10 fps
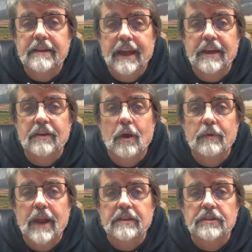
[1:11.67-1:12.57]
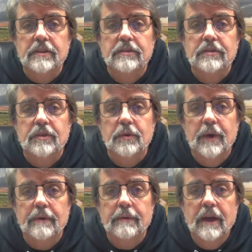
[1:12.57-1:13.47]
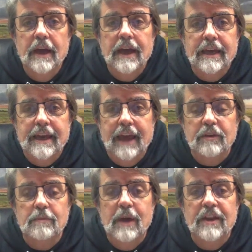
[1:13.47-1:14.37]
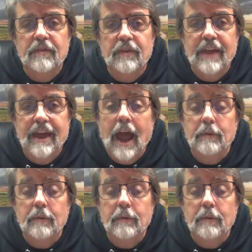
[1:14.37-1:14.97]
taking donations to gather money for that.